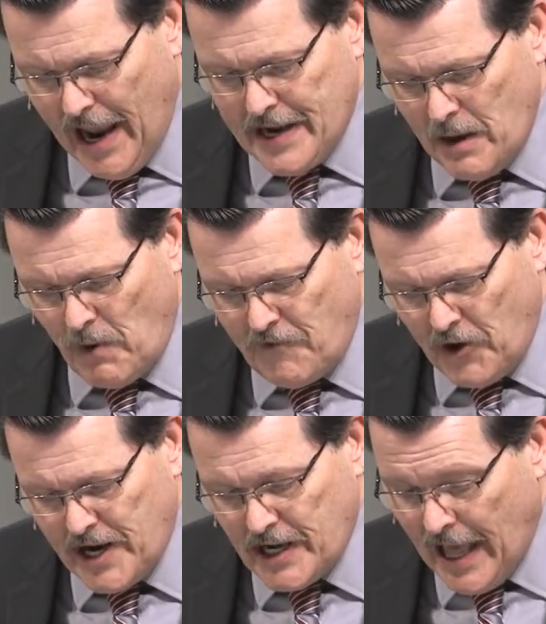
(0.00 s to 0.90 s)
And I will
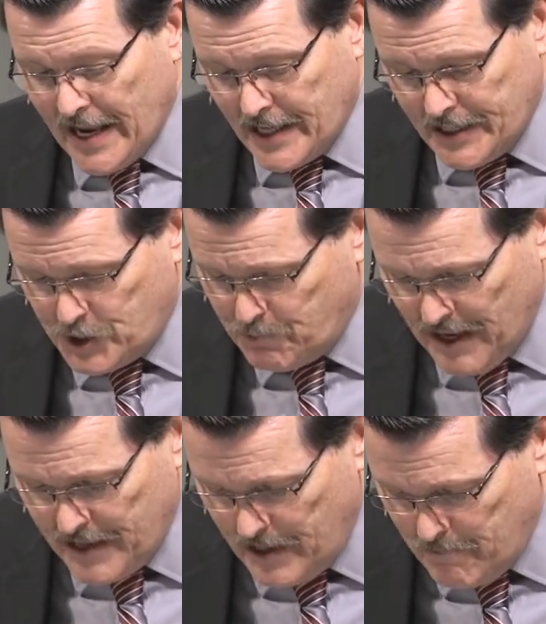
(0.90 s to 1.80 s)
very gladly
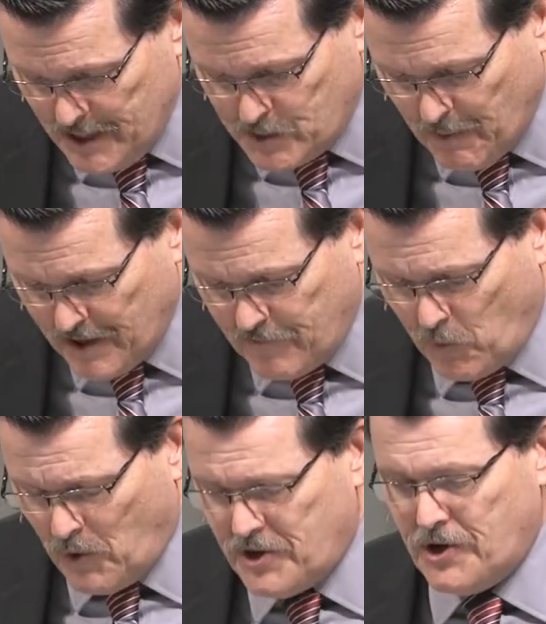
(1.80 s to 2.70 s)
spend and be spent
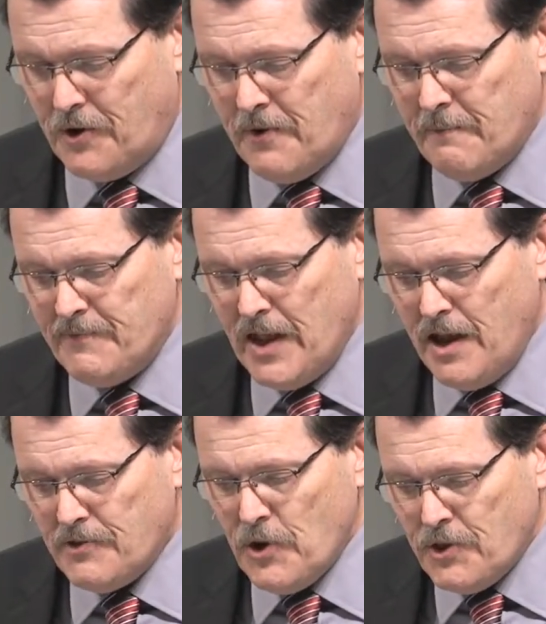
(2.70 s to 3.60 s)
for you,
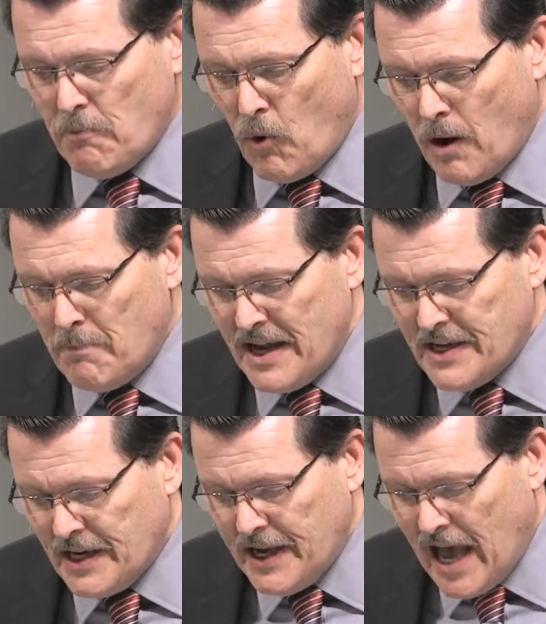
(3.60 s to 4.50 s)
though the more
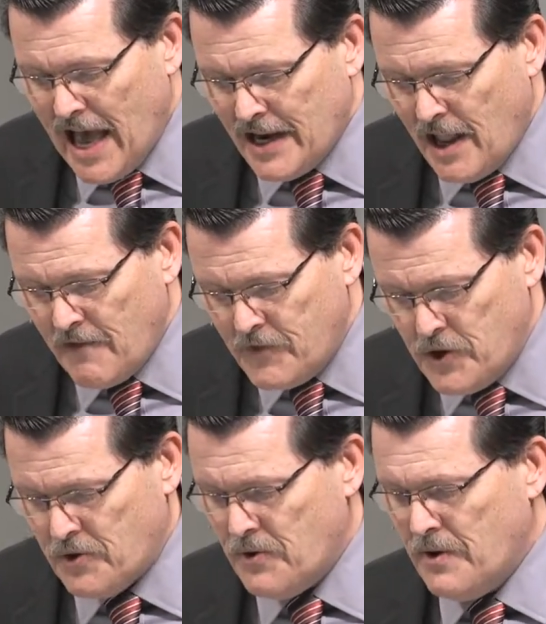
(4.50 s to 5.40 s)
abundantly I love
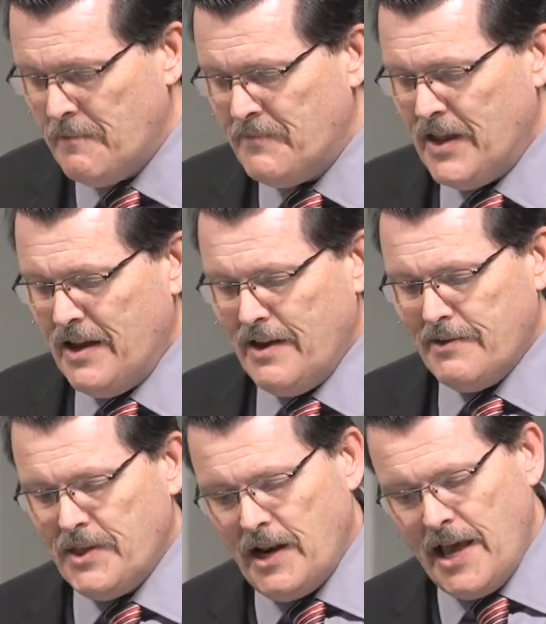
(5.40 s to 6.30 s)
you,
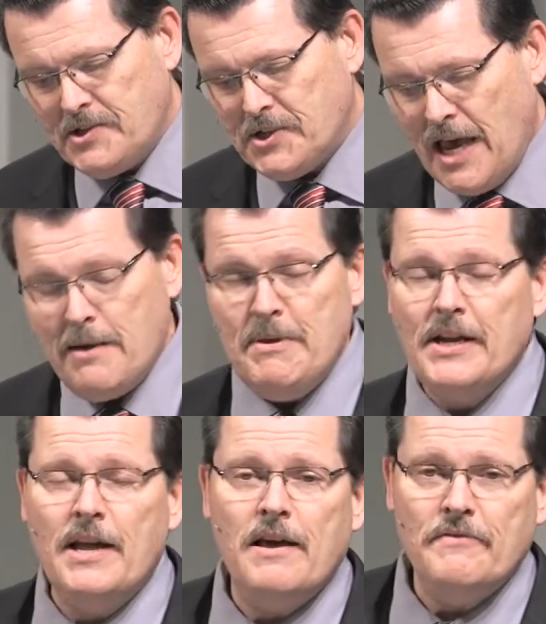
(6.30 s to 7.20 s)
the less I
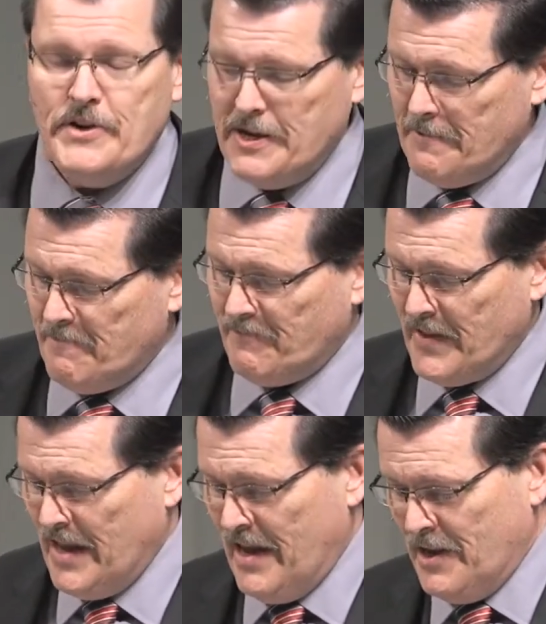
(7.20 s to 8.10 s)
be loved
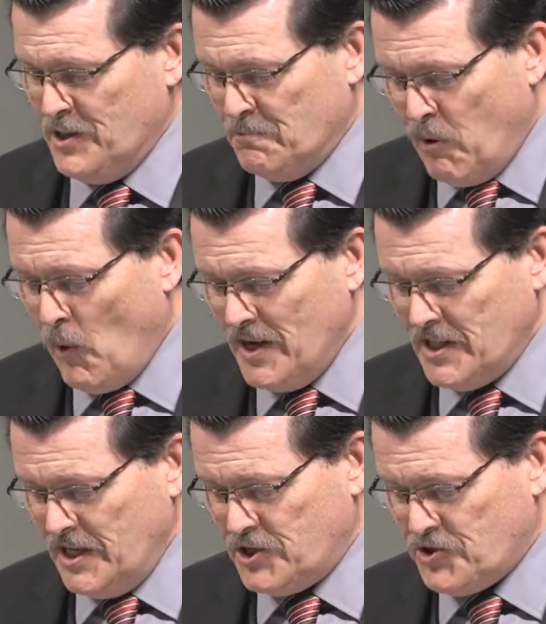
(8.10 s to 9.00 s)
the
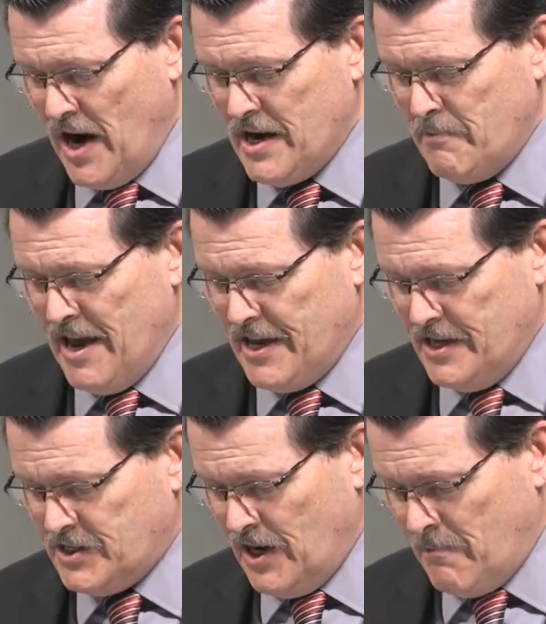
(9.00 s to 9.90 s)
point that he's trying to make.
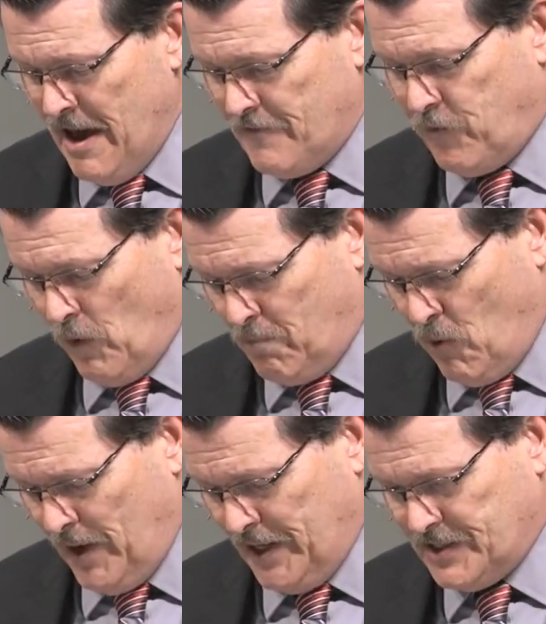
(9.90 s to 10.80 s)
He's going to make four
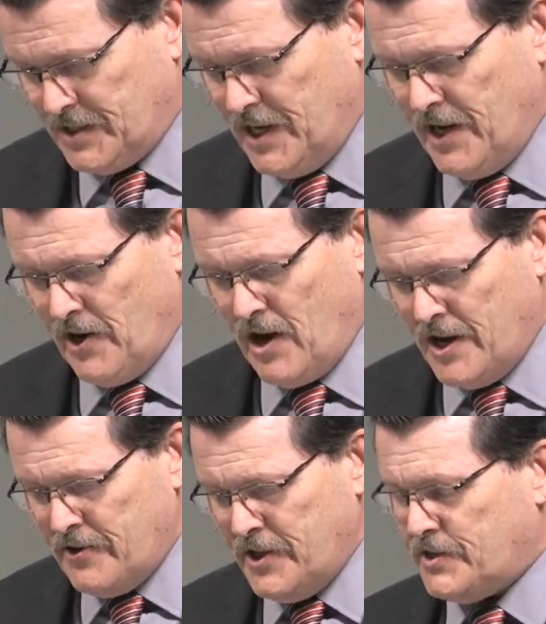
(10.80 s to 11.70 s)
points here
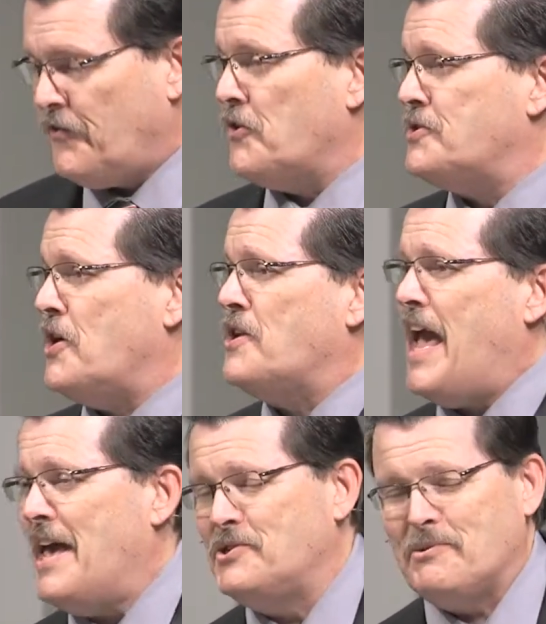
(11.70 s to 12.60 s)
under this first
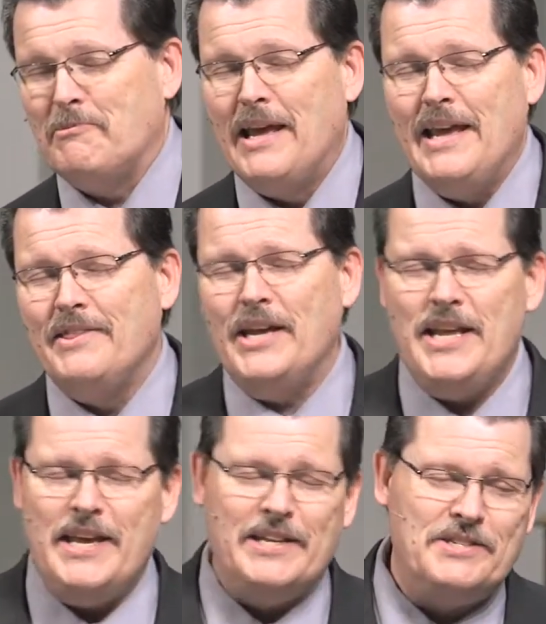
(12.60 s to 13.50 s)
sarcasm that
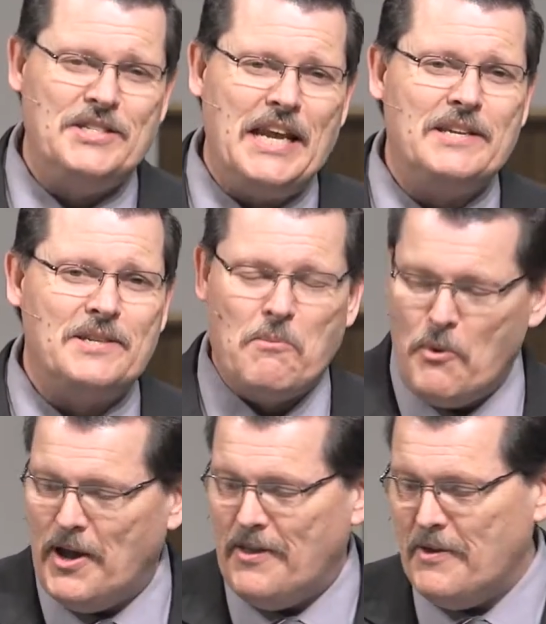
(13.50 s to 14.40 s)
he zings them
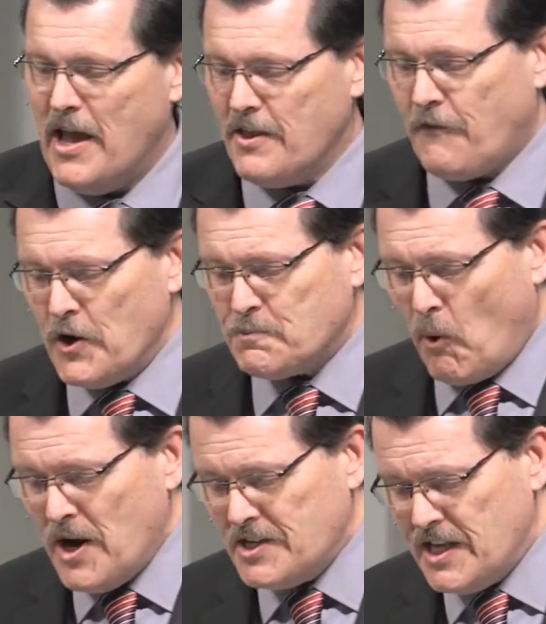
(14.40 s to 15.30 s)
with. The first
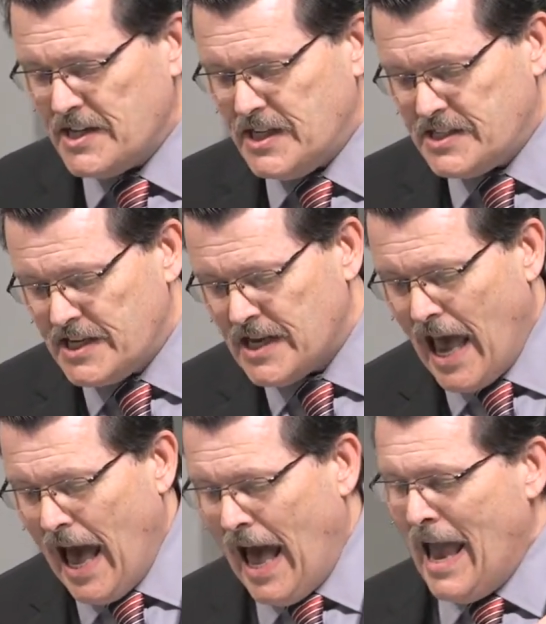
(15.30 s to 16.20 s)
point is this He says,
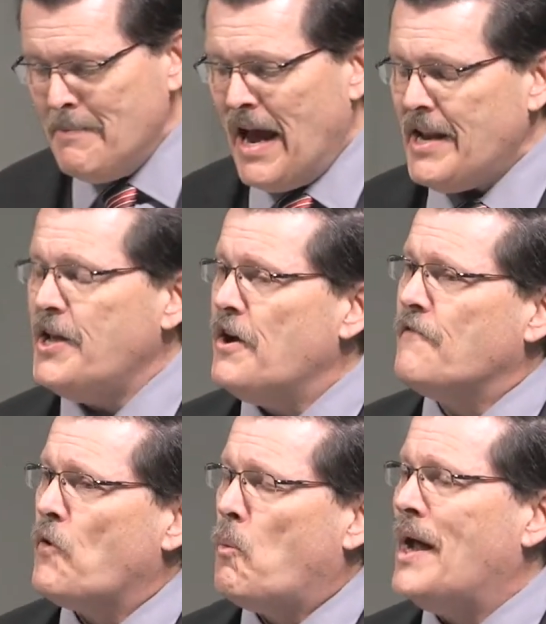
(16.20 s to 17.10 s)
I'm not here
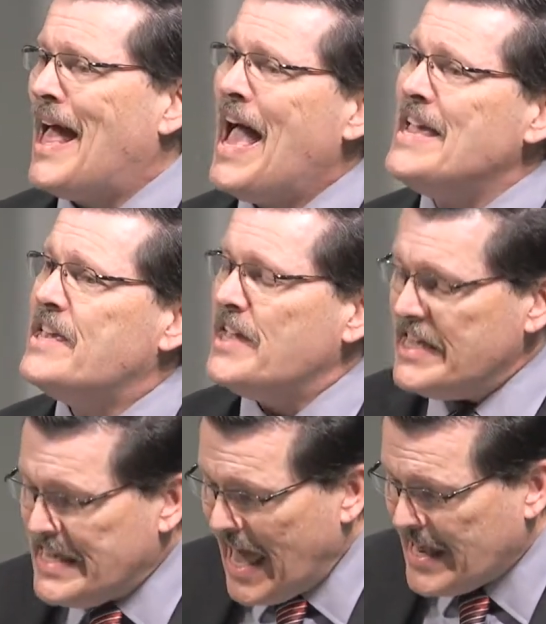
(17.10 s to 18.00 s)
for what I
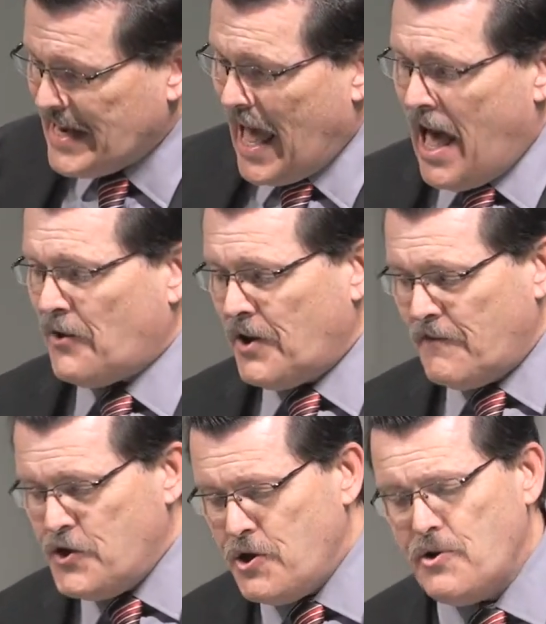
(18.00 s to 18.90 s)
can get out
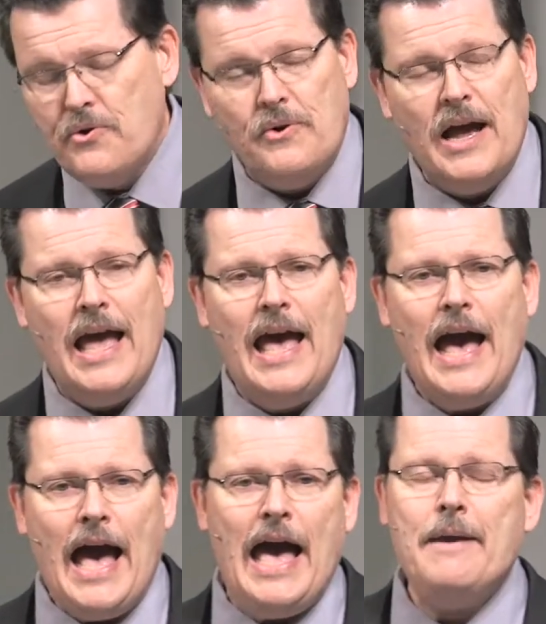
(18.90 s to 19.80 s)
of you,
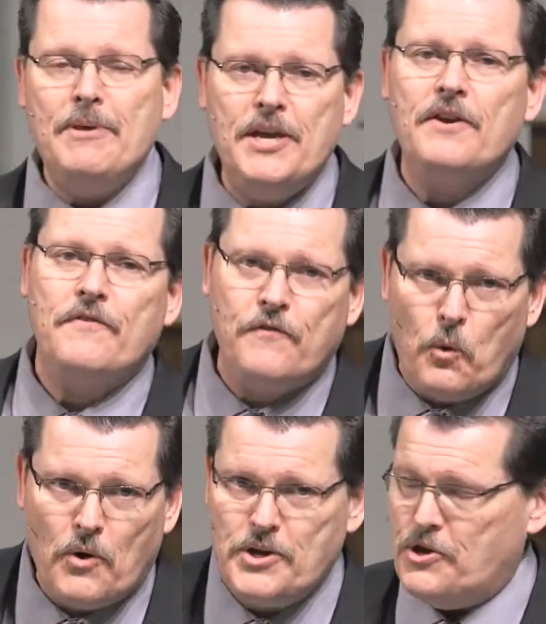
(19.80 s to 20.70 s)
I'm here
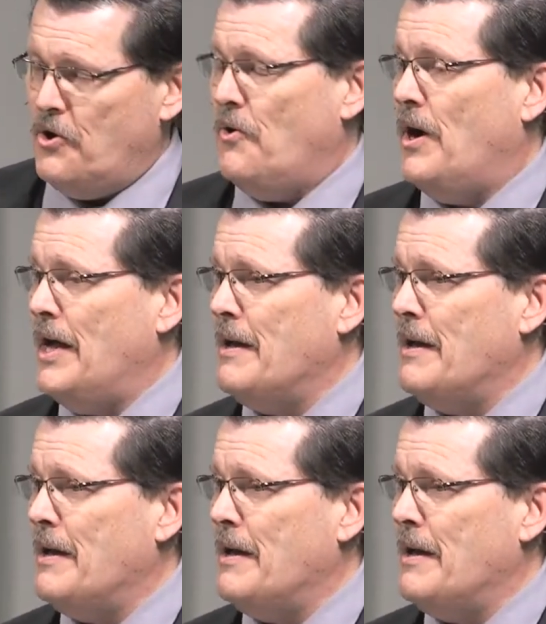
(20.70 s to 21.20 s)
for you.